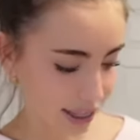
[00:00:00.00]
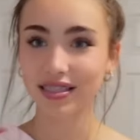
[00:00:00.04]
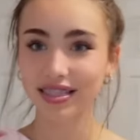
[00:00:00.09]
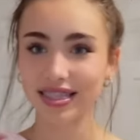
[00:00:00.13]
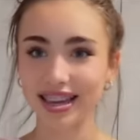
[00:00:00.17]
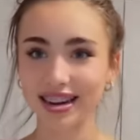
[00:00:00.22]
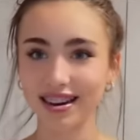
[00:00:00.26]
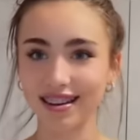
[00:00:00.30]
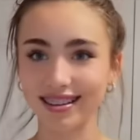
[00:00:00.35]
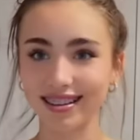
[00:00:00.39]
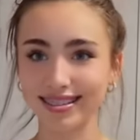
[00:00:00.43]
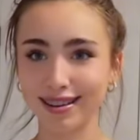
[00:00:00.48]
And
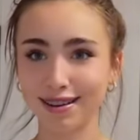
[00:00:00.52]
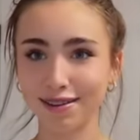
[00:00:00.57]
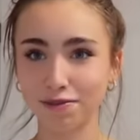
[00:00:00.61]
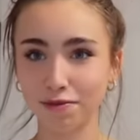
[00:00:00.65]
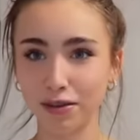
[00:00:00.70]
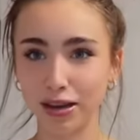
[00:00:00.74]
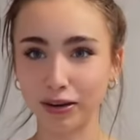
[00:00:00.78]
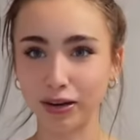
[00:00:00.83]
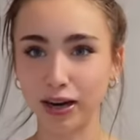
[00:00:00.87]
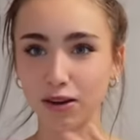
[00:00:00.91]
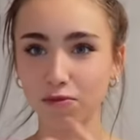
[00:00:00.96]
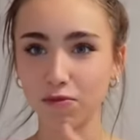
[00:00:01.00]
then also for
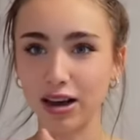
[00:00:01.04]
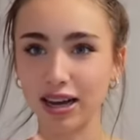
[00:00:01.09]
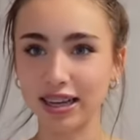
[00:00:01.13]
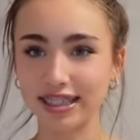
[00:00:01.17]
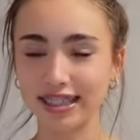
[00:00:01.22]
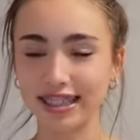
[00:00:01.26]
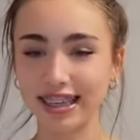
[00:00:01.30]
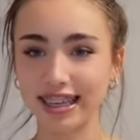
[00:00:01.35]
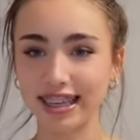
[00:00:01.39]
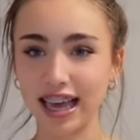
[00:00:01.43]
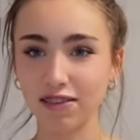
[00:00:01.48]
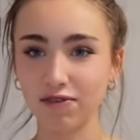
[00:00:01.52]
my grandma,
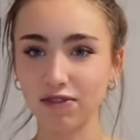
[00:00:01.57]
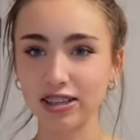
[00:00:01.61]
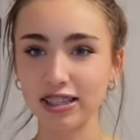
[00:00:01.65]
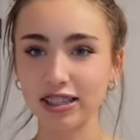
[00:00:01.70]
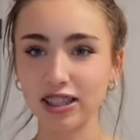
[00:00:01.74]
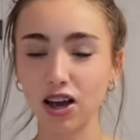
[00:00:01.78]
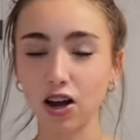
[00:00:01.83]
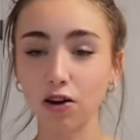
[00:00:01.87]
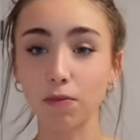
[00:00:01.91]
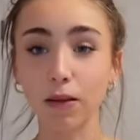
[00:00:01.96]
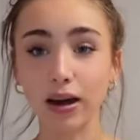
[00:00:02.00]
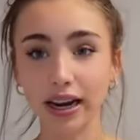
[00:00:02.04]
she gave us
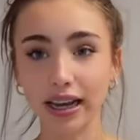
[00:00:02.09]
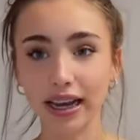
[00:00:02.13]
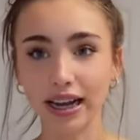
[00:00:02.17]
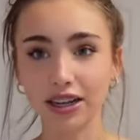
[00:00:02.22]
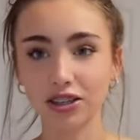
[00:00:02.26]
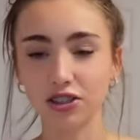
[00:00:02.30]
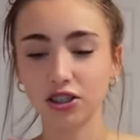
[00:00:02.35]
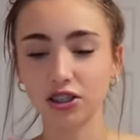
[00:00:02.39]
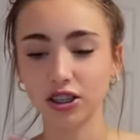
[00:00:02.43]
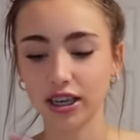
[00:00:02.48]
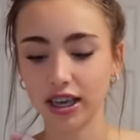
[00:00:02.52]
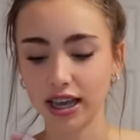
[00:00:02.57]
our money
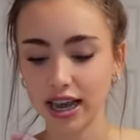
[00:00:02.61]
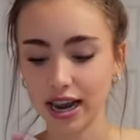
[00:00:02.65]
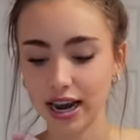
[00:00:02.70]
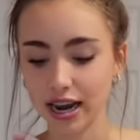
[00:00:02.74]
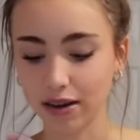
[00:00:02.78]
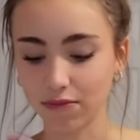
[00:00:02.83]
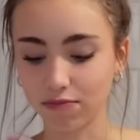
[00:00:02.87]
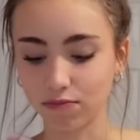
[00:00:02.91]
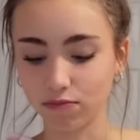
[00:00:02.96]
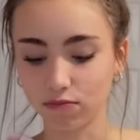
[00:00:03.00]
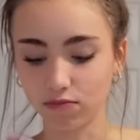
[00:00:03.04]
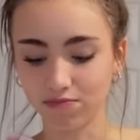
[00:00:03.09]
actually in